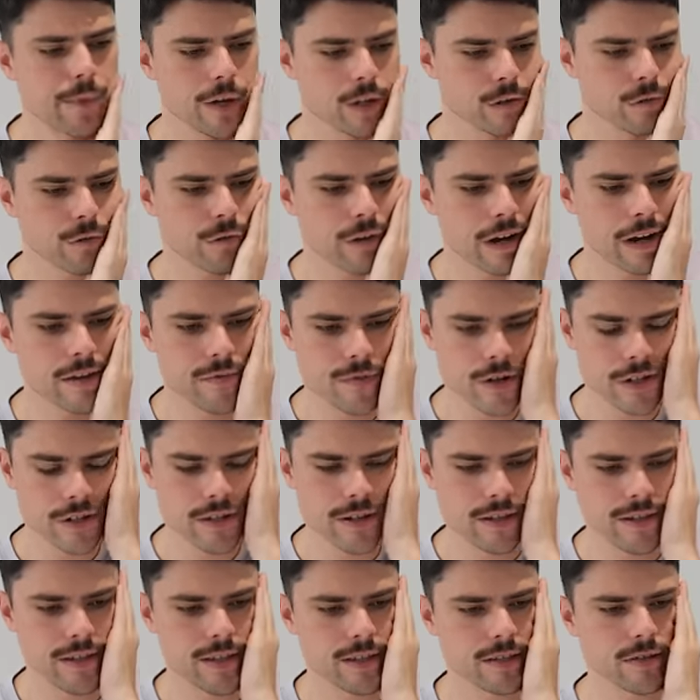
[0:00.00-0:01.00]
as
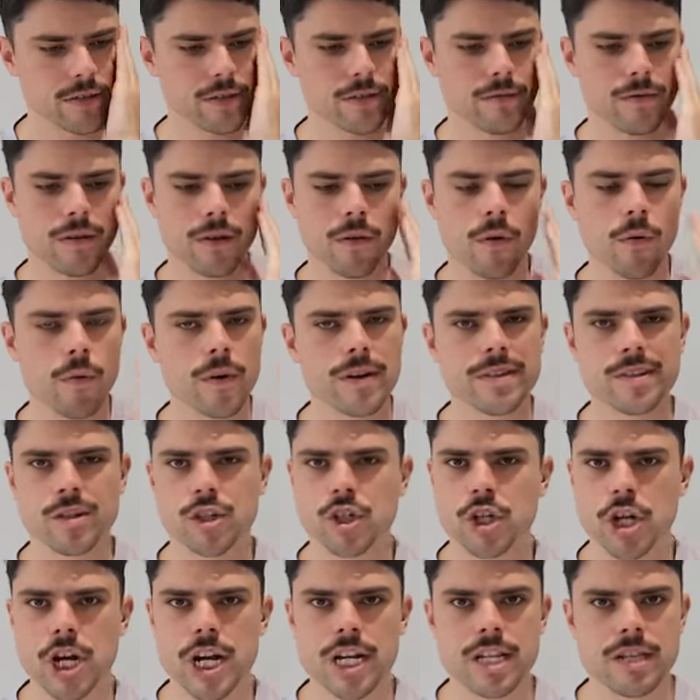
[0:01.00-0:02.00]
favourites. I think there's always a
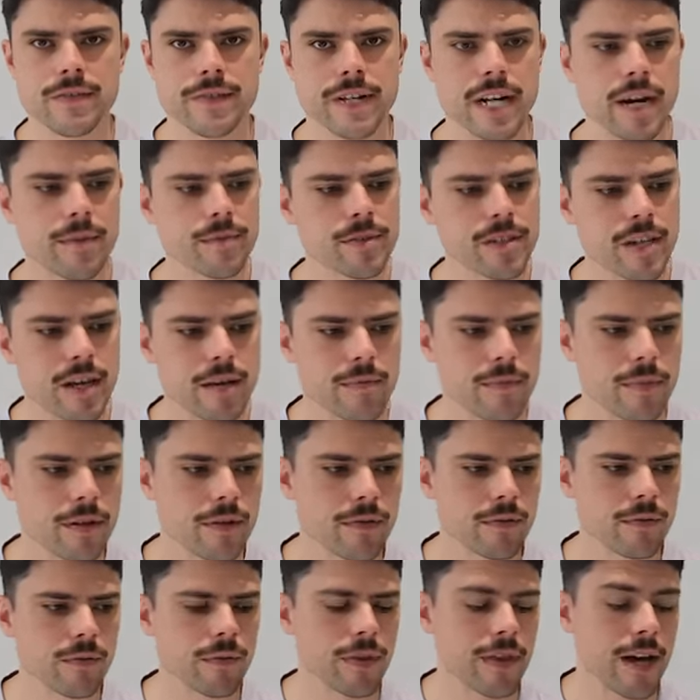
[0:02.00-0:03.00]
chance of an upset,
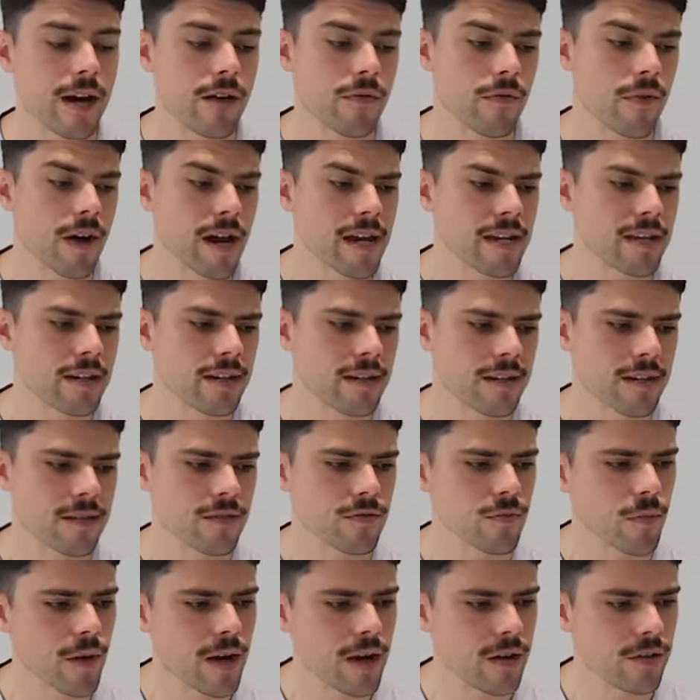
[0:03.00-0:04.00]
but without Rankin
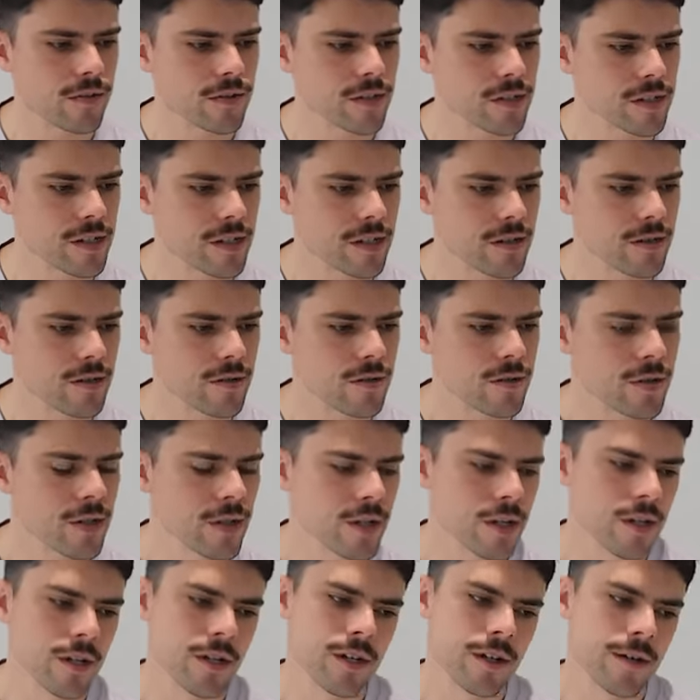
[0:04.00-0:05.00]
as well still,
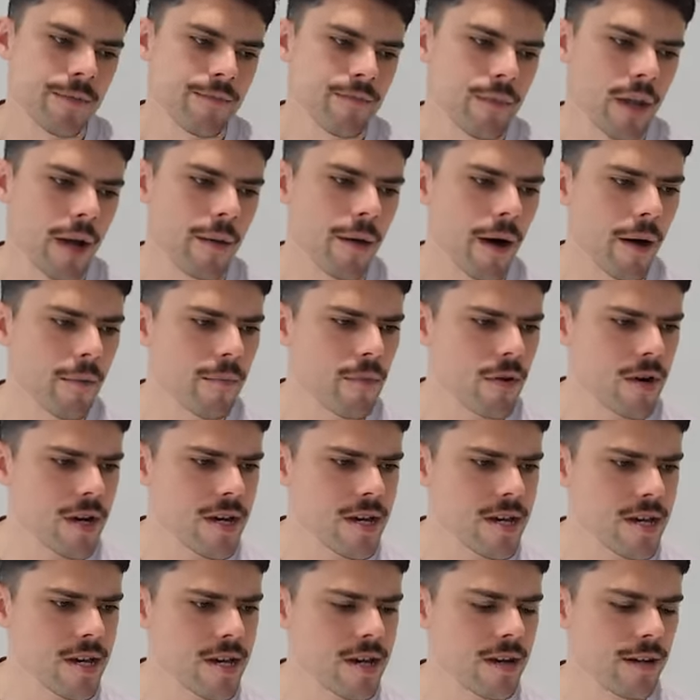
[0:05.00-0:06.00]
I'm
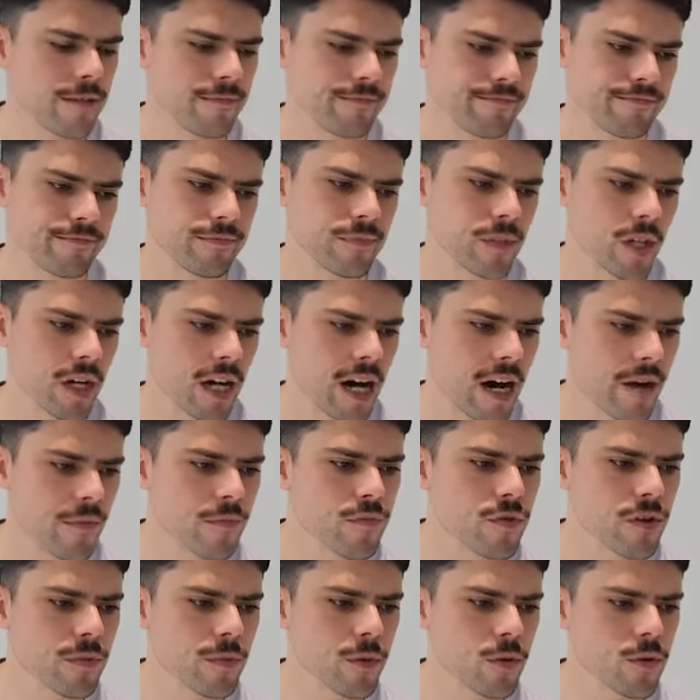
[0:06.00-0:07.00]
pretty
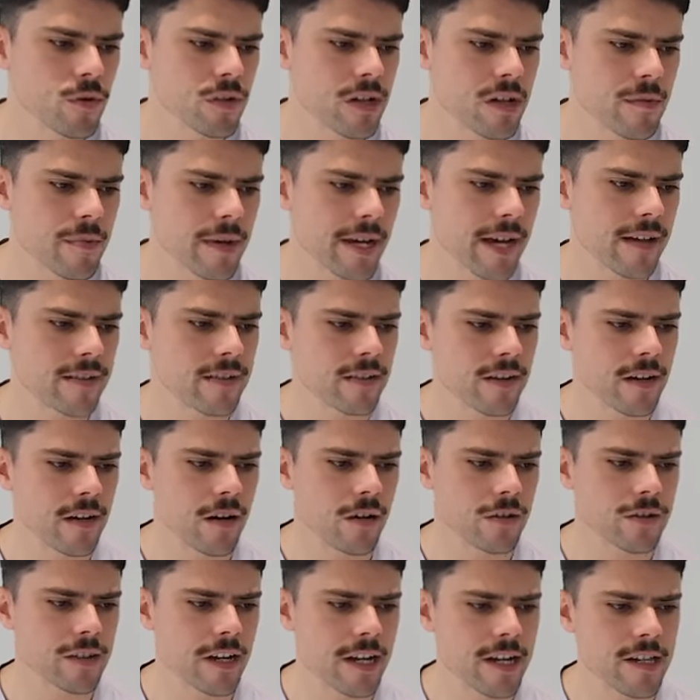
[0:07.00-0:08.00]
comfortable tipping Essendon.
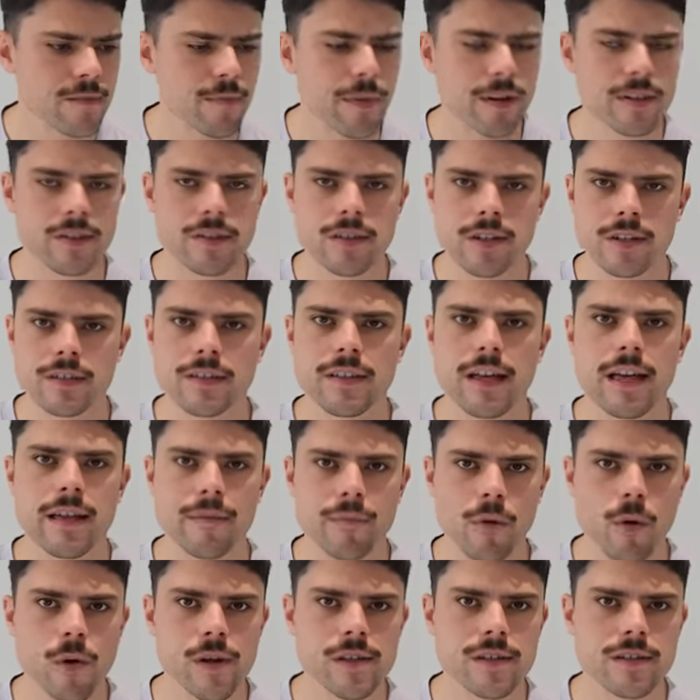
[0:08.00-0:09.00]
I'll say it's by
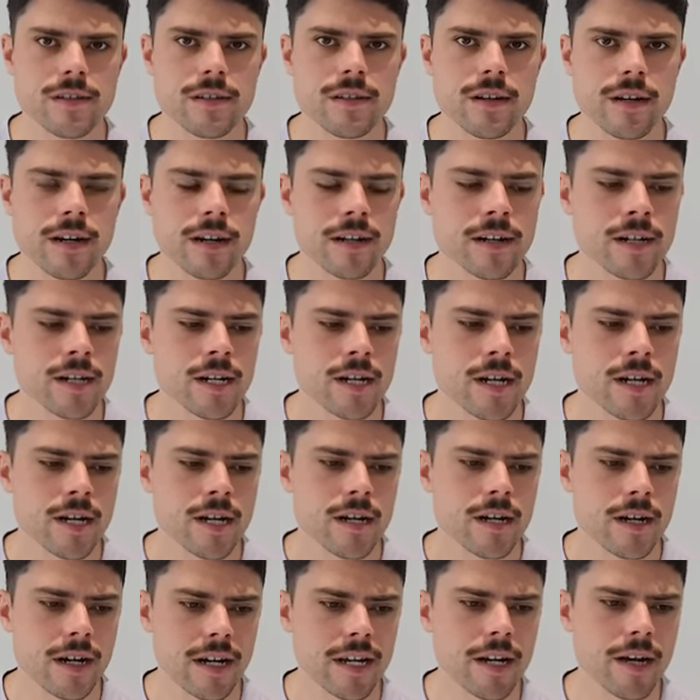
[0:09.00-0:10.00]
sixteen points in a,
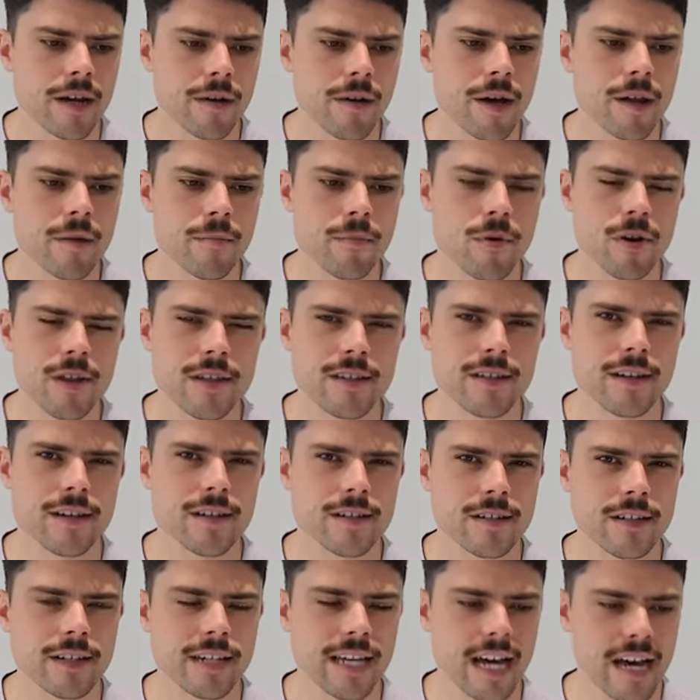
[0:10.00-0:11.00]
in a, in a pretty
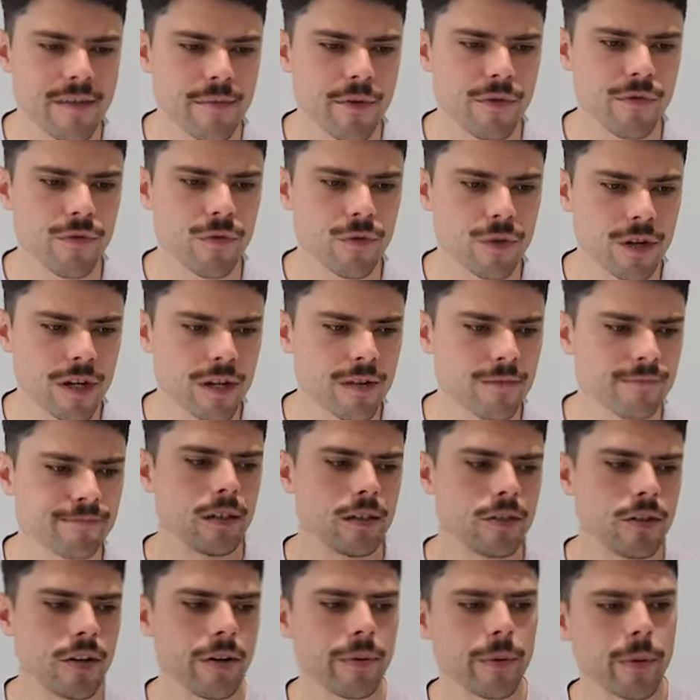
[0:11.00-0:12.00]
decent game of footy.
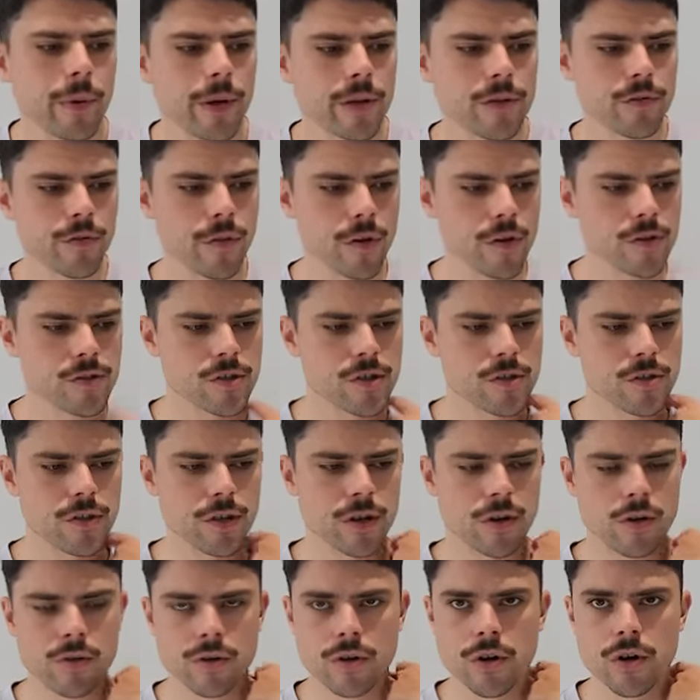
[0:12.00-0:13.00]
G W S versus the
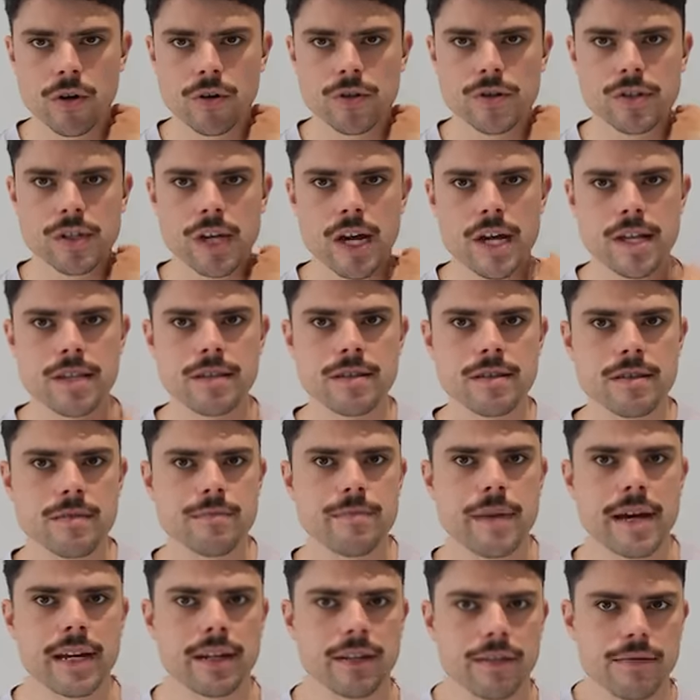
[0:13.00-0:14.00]
Gold Coast Suns, the
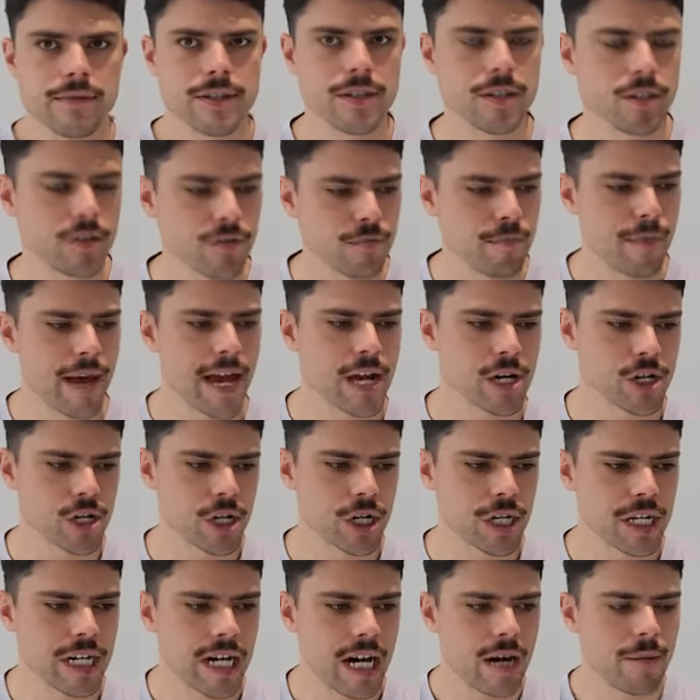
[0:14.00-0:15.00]
battle of the
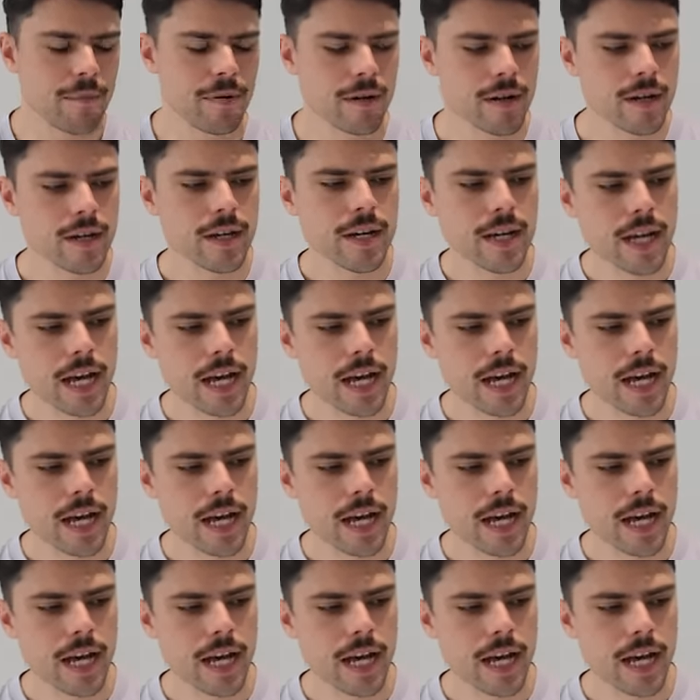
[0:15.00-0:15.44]
expansion cup.